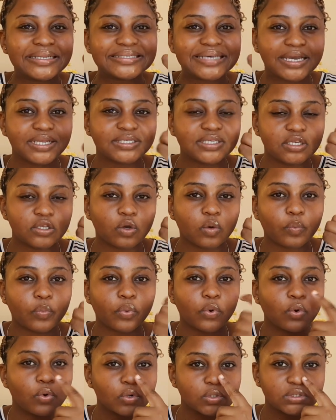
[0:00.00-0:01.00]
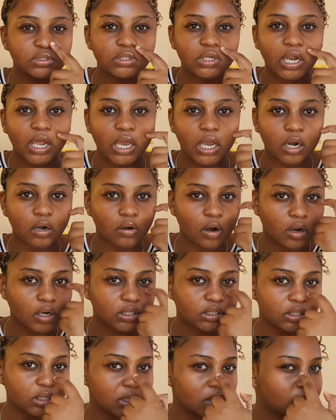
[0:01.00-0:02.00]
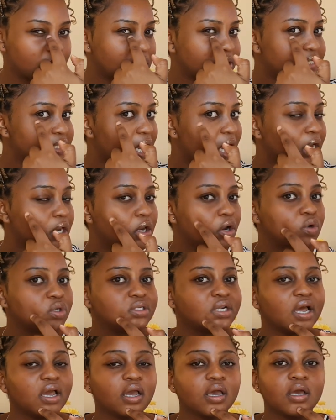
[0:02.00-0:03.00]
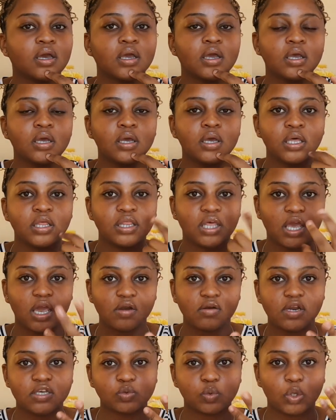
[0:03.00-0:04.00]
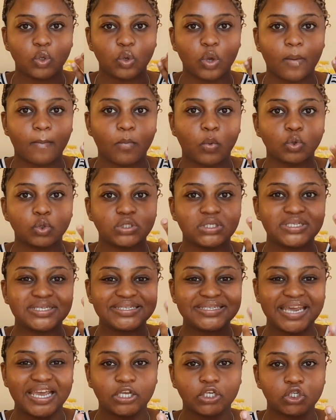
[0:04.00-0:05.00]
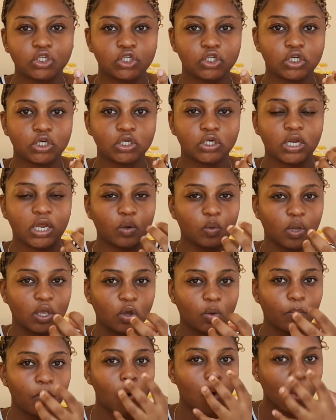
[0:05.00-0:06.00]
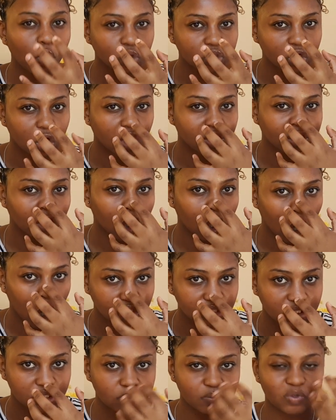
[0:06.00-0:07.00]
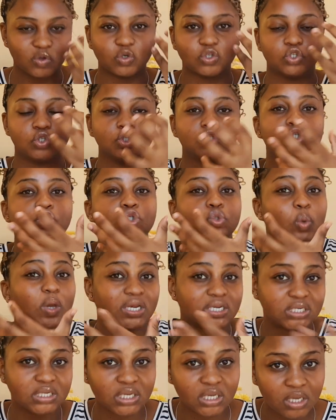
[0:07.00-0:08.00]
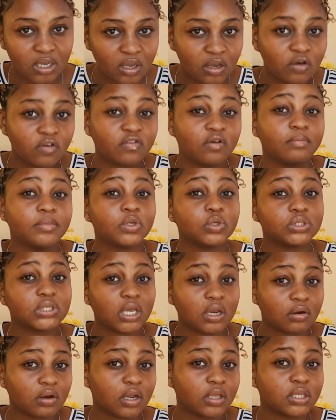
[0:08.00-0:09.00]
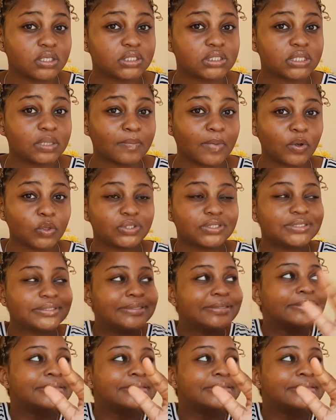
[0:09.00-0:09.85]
tighten your pores like around here which I know is like the areas where you are most textured and where your pores are the largest because you sweat from those areas the most.